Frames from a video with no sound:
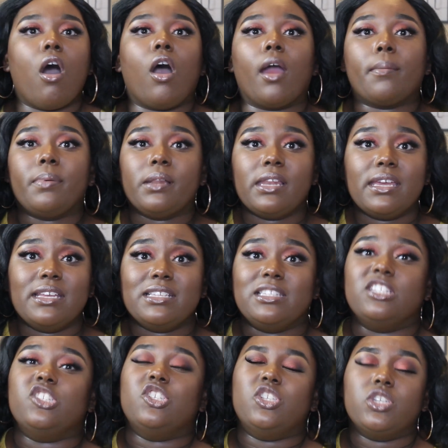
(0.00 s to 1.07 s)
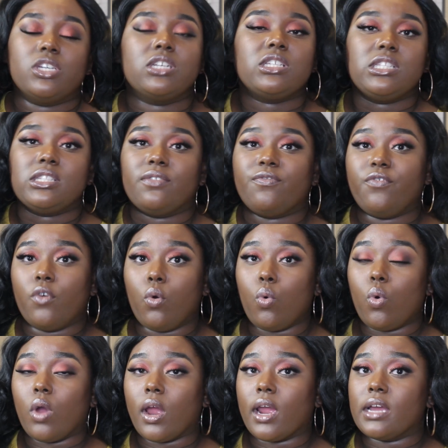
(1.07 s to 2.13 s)
are placed just
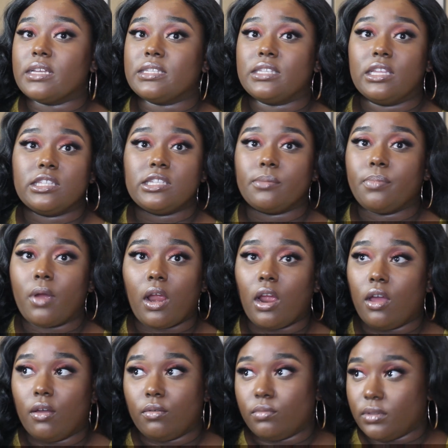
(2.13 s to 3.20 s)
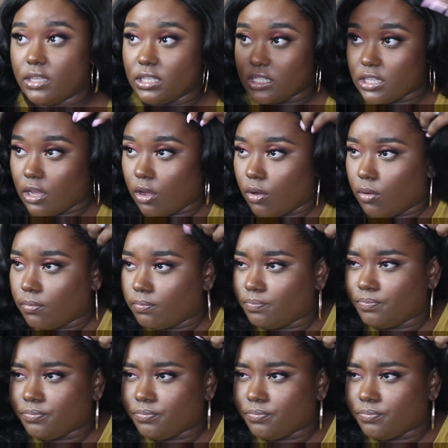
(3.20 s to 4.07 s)
for a center part only, so